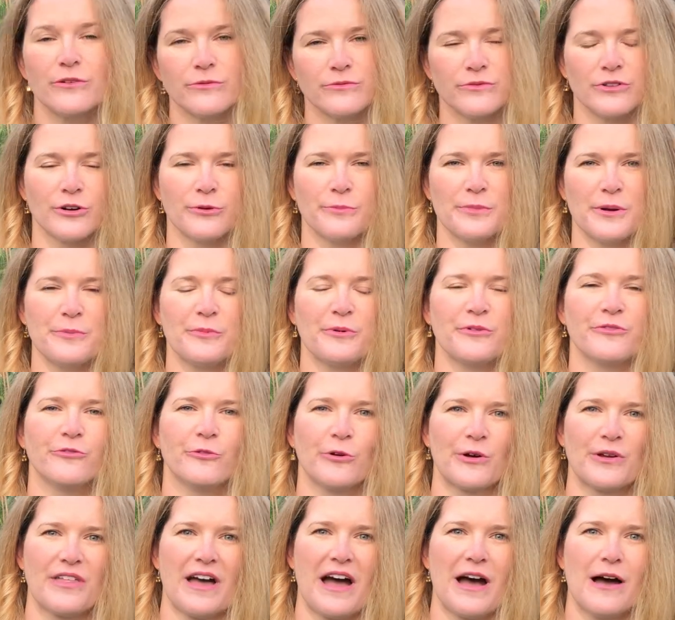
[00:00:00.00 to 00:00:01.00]
a little bit before
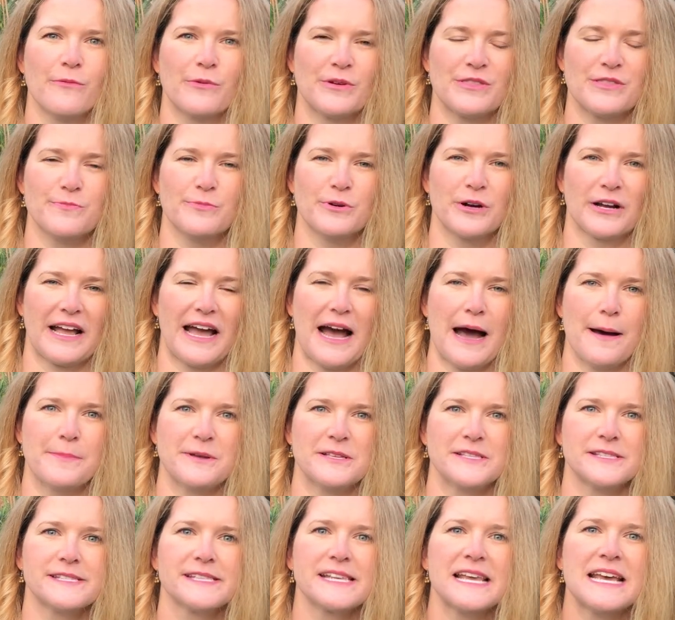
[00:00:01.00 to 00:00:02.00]
that when the book
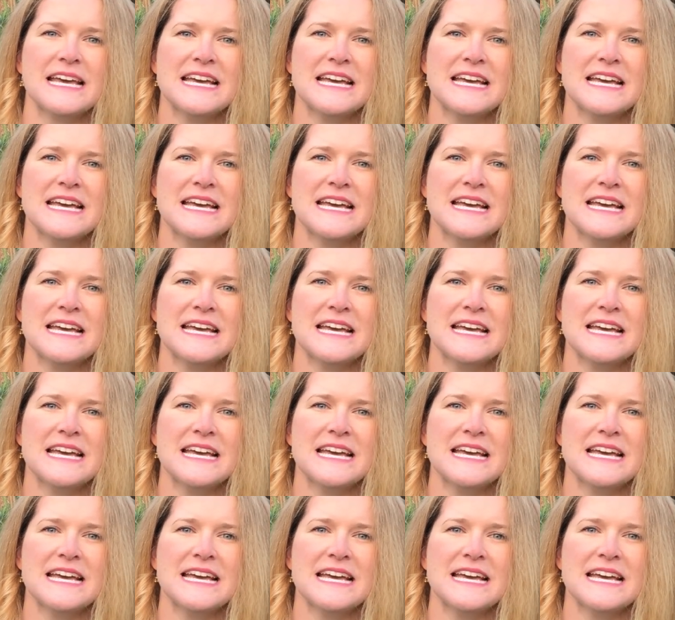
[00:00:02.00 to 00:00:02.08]
happens.